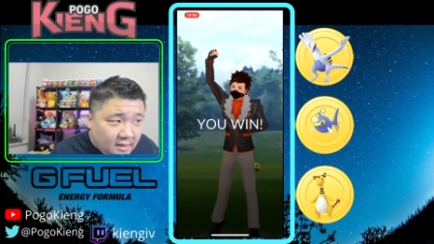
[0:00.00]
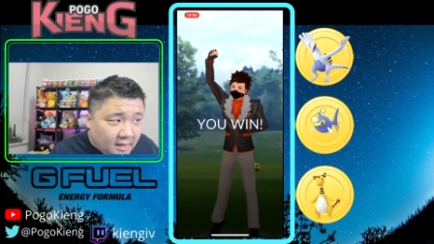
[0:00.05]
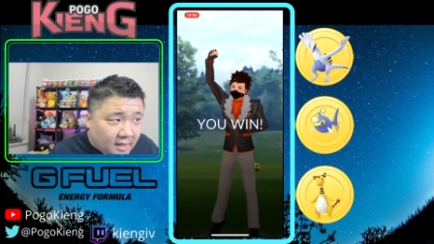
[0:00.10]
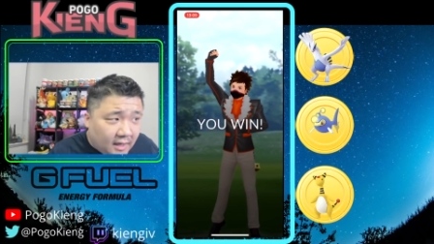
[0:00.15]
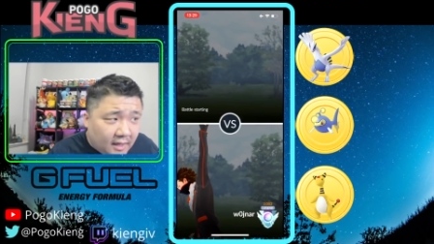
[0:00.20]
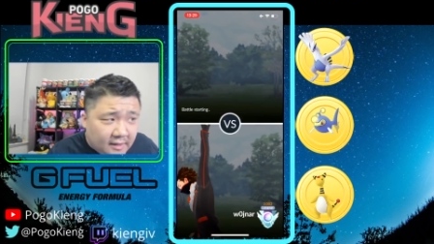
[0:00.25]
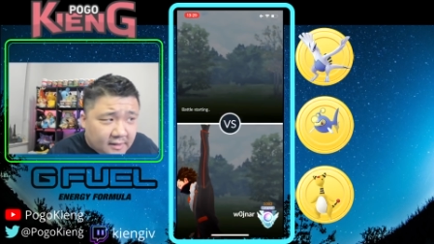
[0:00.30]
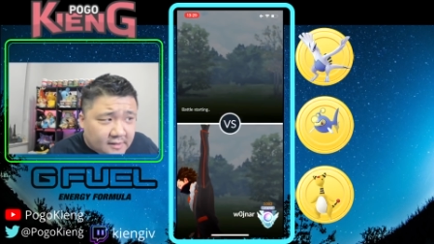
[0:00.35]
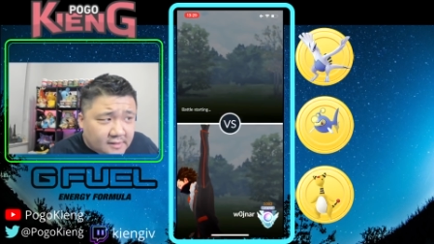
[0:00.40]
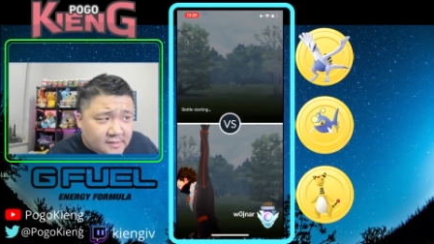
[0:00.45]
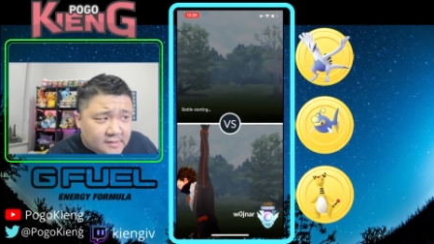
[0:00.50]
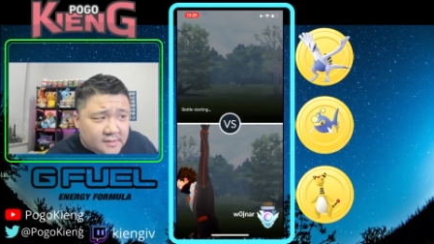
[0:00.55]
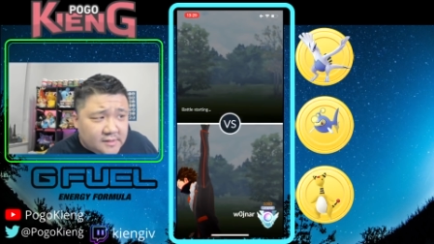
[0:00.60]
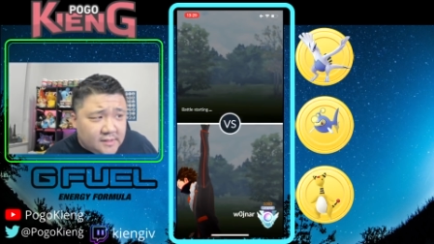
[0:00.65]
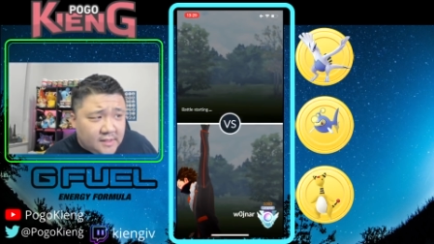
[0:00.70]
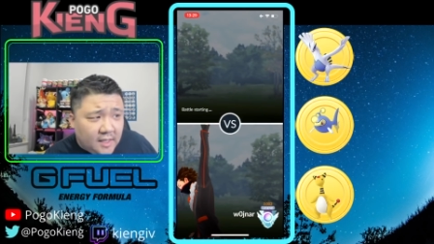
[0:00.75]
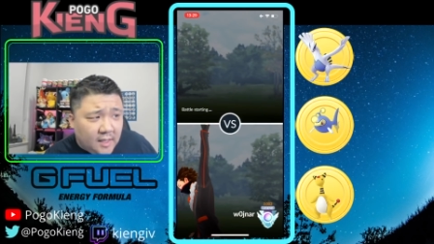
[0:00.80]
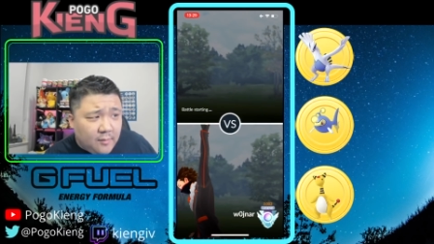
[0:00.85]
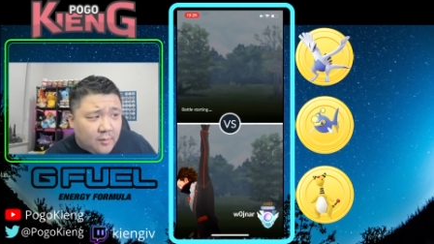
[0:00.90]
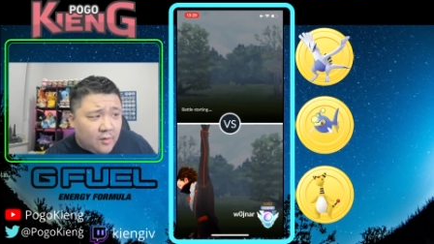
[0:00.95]
uh, this is
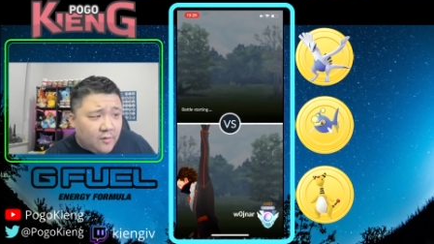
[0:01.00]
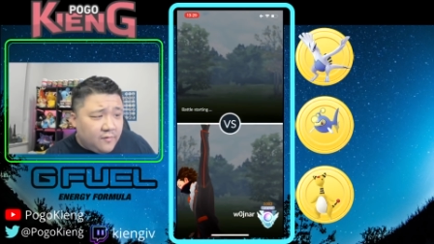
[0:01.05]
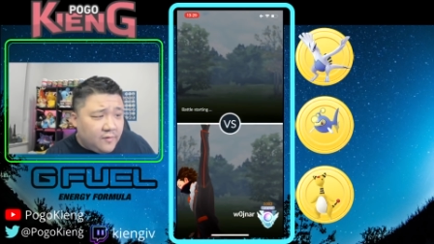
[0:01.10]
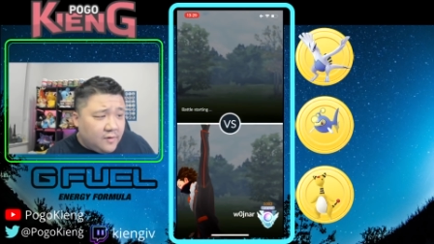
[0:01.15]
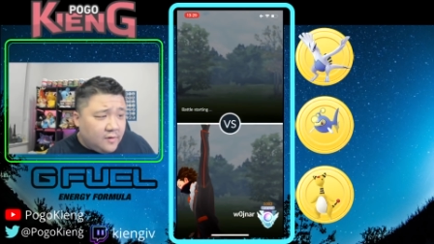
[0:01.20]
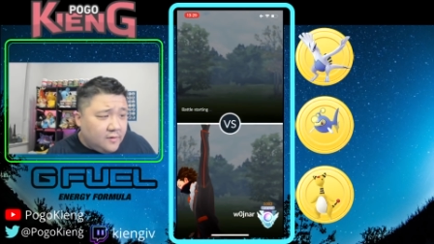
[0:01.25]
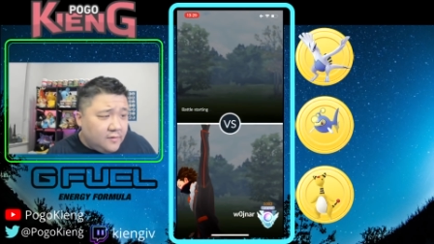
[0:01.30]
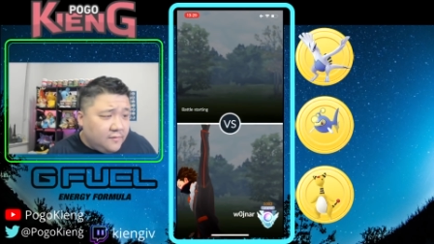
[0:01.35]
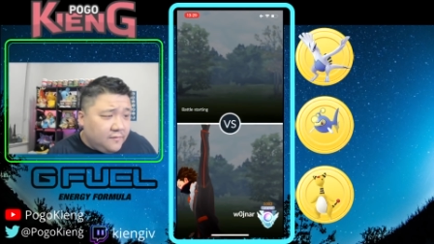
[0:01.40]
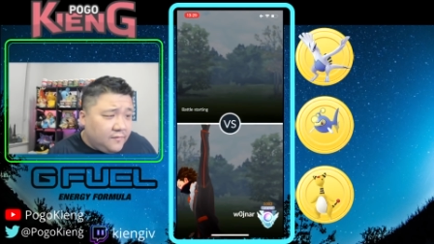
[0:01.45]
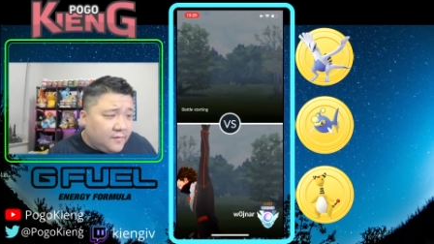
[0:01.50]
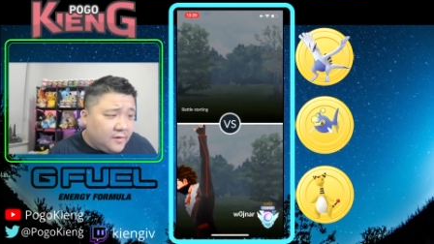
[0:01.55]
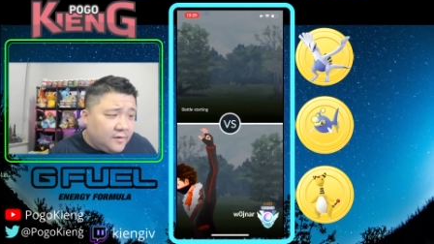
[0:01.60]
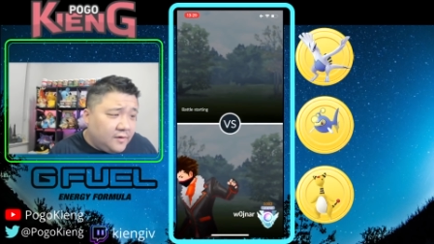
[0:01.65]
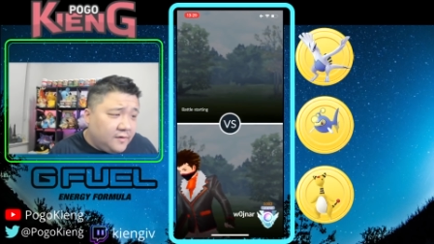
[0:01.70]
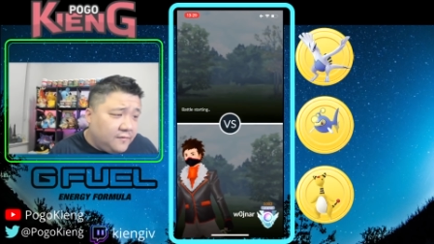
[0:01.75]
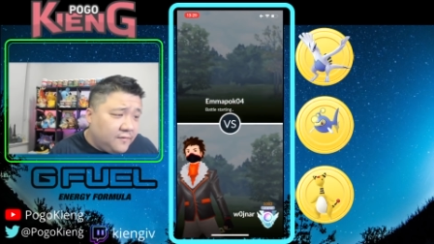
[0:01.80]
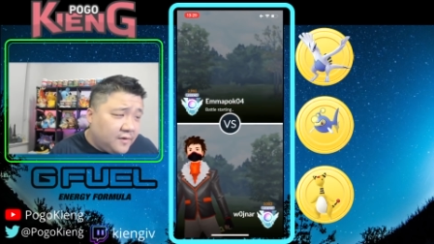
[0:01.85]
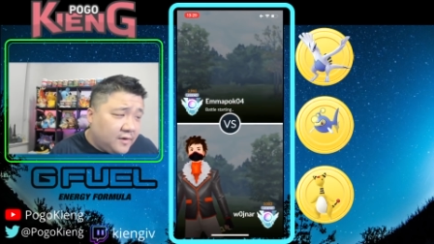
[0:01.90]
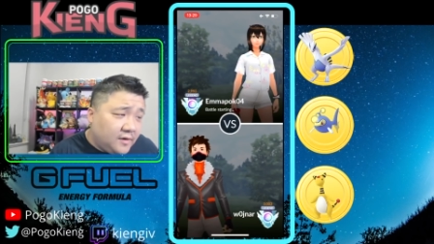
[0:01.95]
game over.
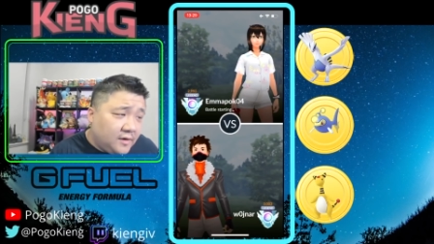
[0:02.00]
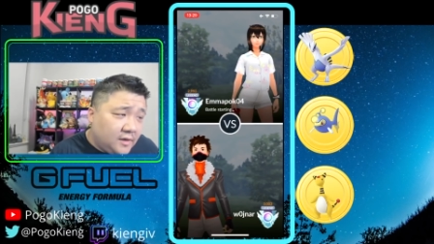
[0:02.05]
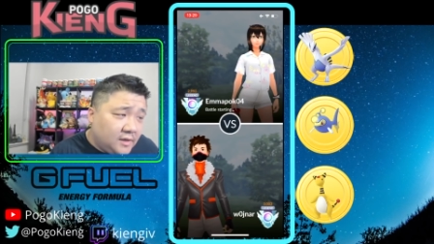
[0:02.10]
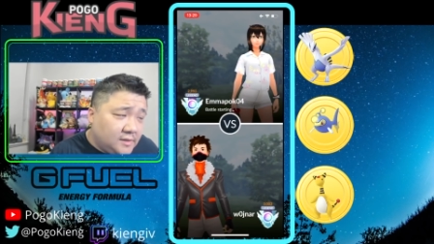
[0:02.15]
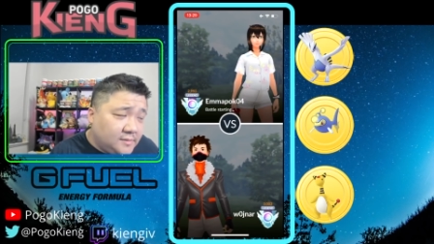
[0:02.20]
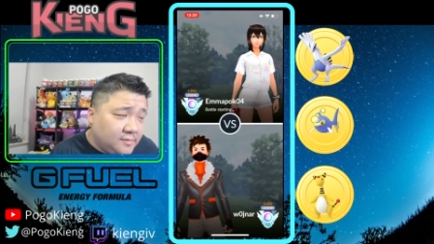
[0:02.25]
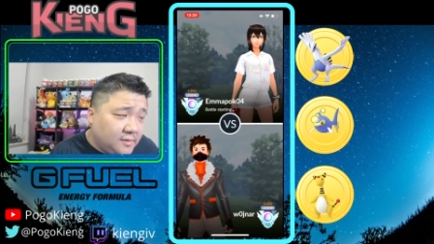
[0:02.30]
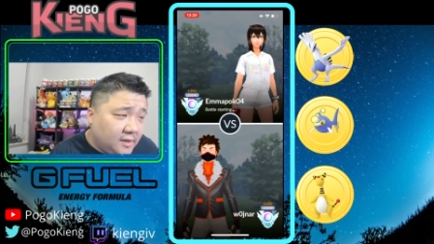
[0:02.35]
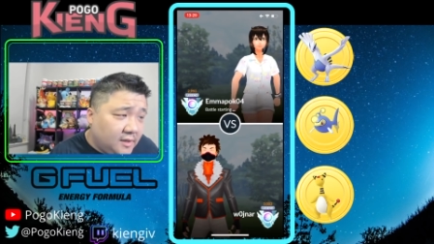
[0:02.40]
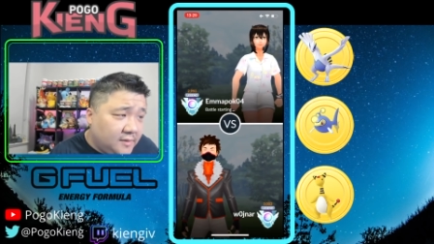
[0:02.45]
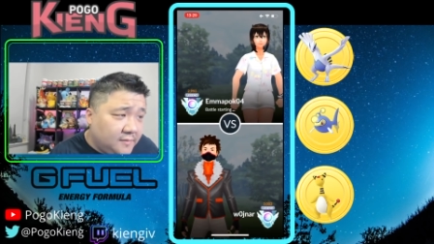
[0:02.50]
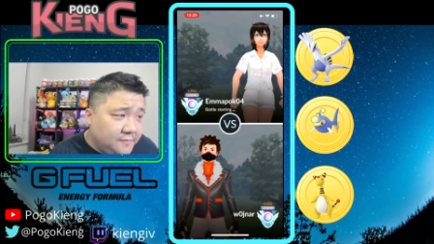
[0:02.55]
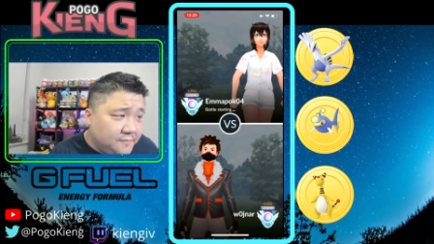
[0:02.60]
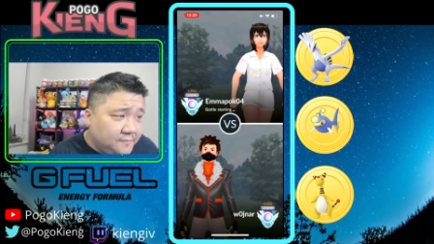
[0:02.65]
Very, very nice play.